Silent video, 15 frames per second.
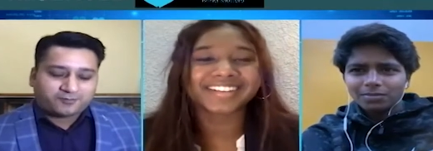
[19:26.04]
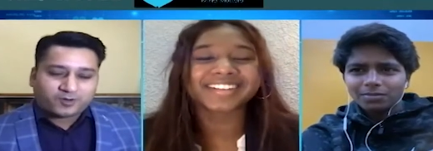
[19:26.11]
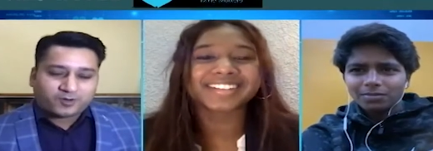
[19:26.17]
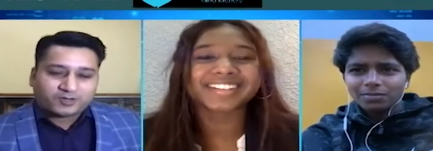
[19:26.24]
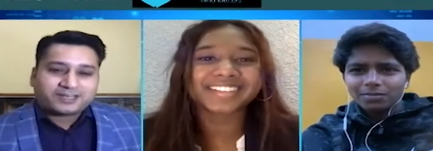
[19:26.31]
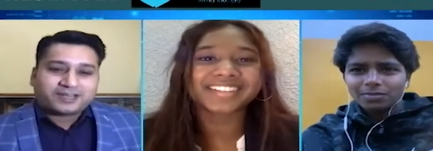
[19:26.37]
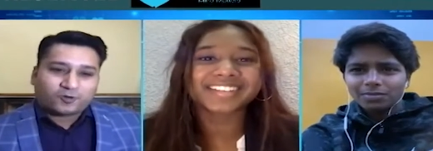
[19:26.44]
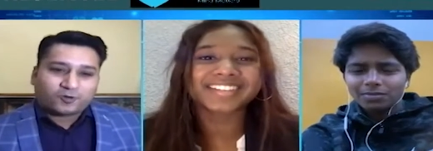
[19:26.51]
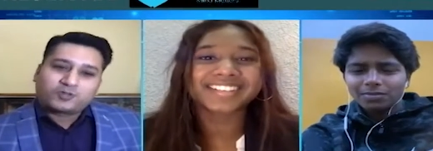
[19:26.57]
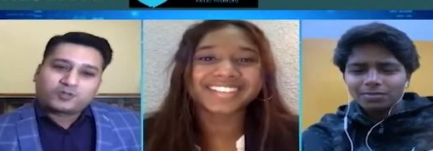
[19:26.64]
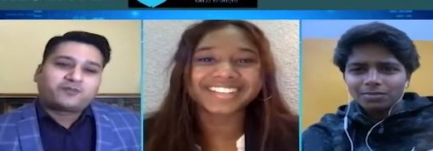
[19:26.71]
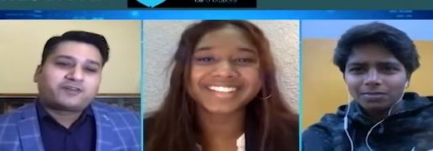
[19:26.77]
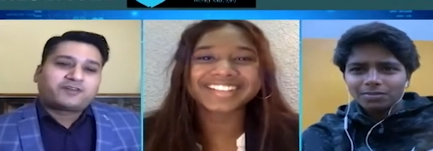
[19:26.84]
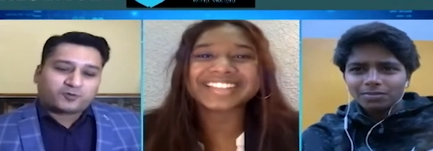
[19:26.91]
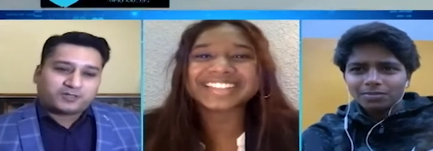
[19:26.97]
Speaker 1: i
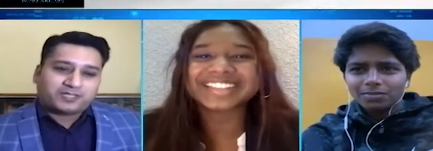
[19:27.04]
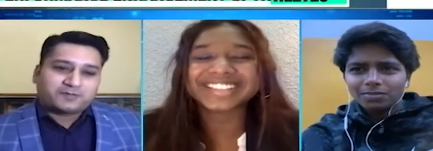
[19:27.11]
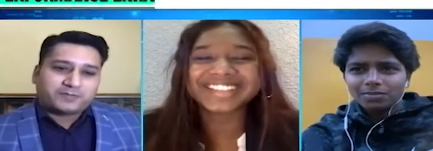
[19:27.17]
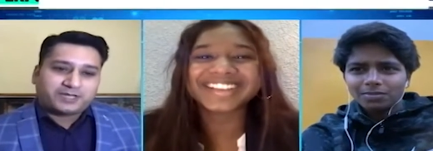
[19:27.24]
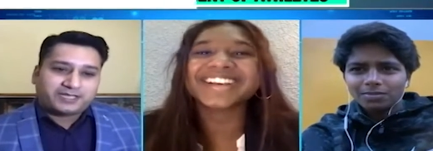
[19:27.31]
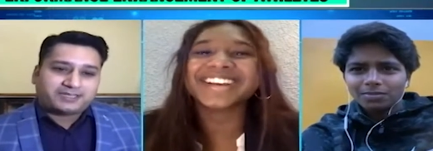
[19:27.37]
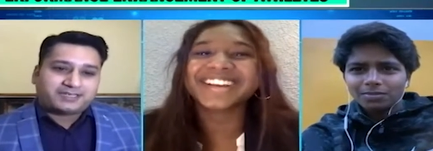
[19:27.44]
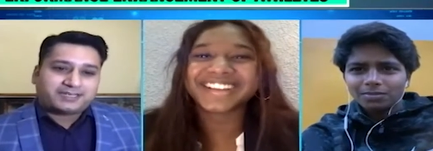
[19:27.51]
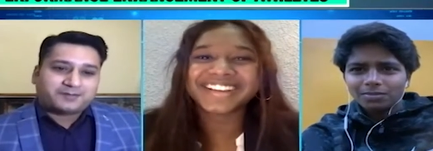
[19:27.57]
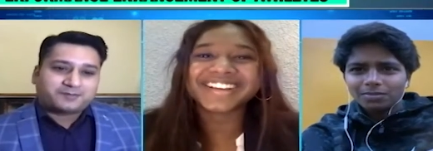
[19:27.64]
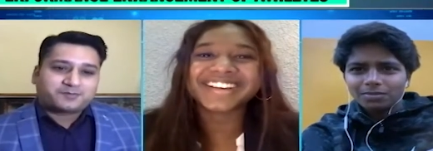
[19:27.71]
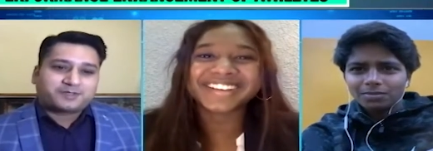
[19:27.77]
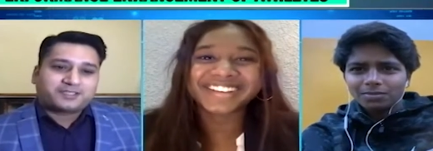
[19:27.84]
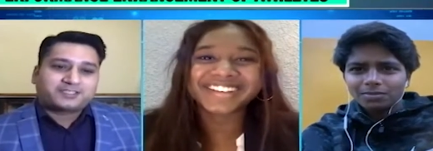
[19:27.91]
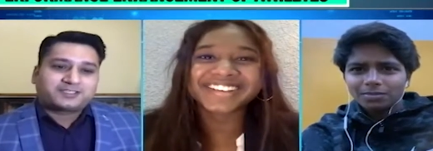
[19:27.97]
although we've told them many
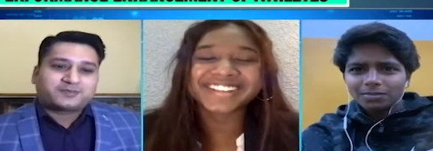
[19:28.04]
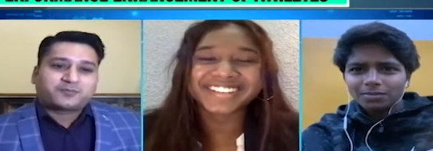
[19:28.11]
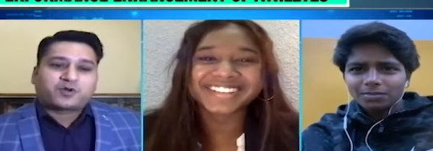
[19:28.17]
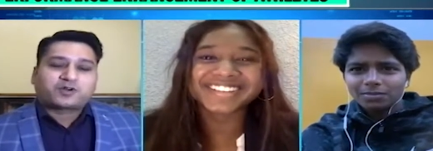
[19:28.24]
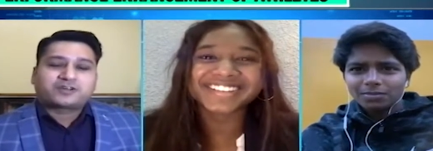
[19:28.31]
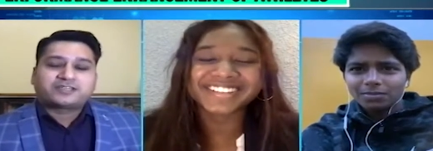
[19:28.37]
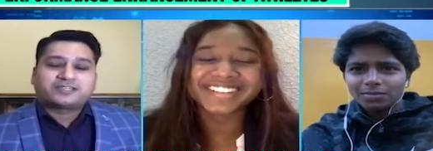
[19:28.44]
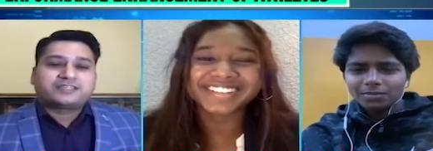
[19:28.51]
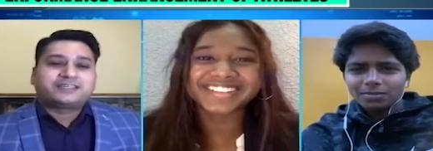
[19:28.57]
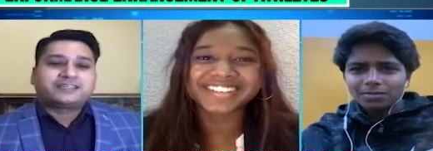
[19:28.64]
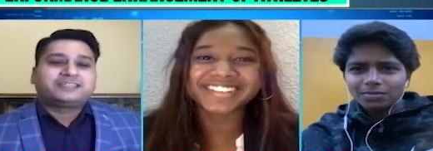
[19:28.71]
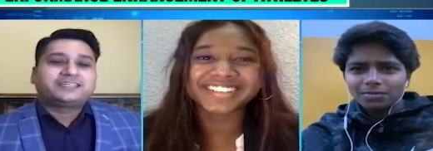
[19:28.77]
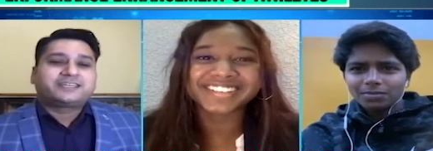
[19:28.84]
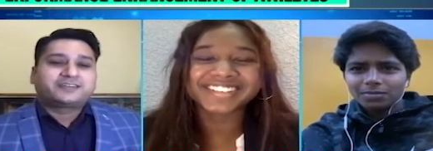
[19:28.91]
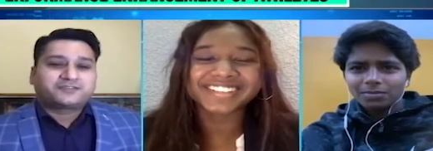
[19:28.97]
times but it's important that
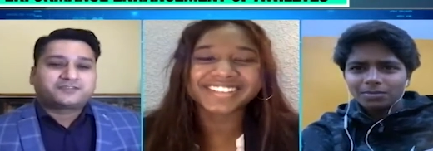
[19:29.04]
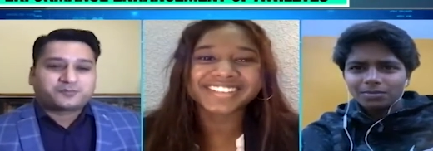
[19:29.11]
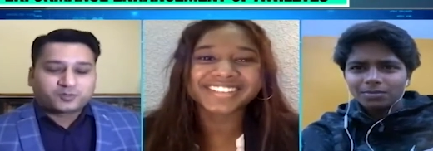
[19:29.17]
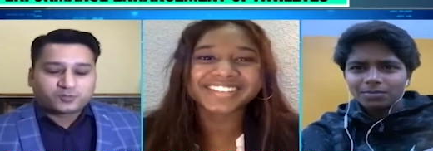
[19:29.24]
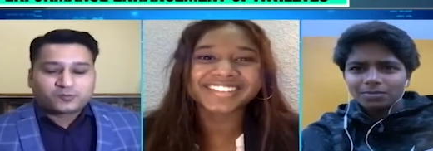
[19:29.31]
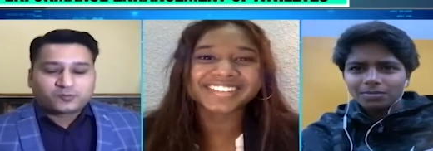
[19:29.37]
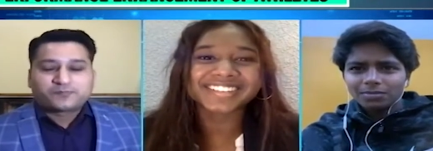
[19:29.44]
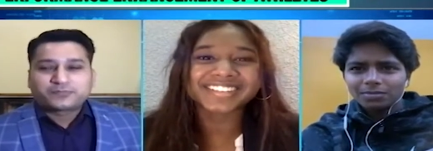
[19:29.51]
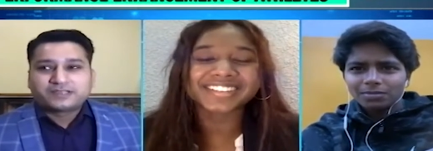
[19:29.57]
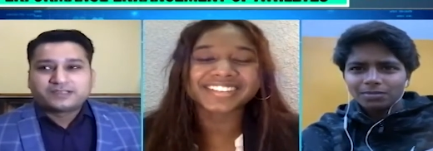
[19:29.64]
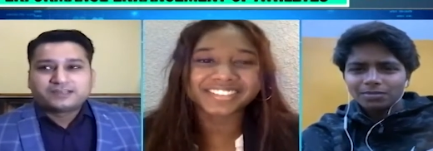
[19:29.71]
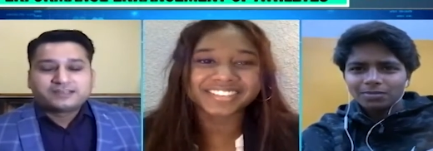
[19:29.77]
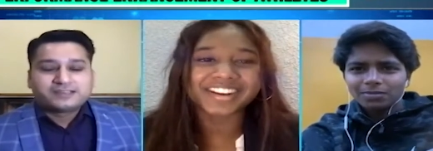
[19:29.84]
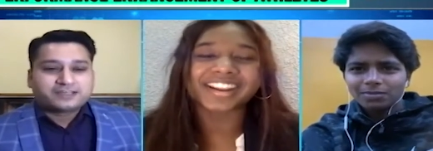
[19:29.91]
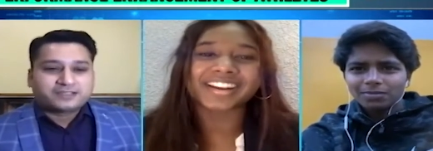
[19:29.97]
they hear it from you
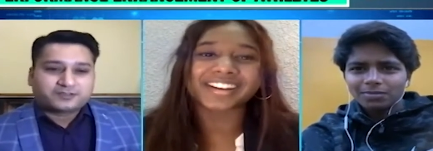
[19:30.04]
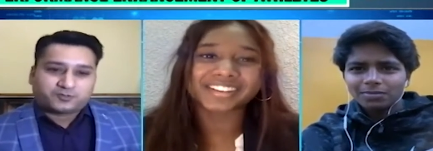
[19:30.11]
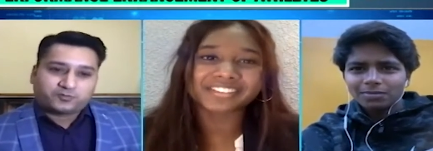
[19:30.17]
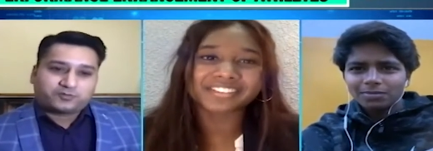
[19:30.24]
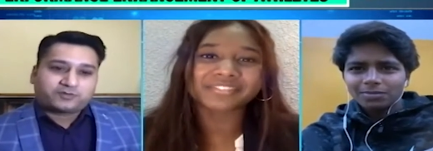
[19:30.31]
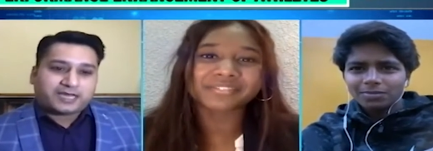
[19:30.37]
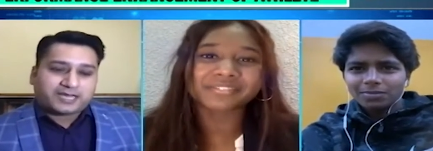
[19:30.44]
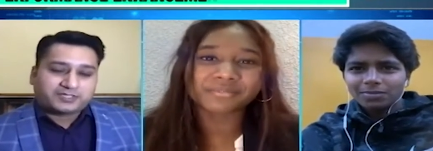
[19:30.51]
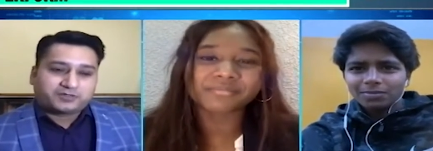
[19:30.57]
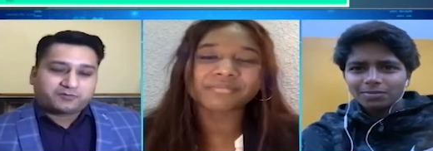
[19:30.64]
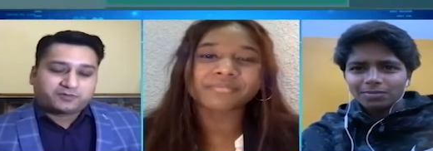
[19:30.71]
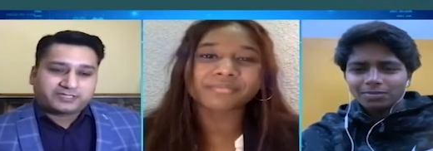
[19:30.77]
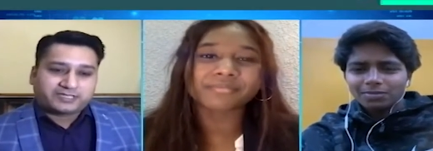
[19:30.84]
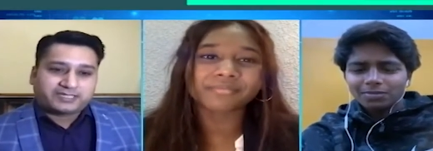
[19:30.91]
Right. as you were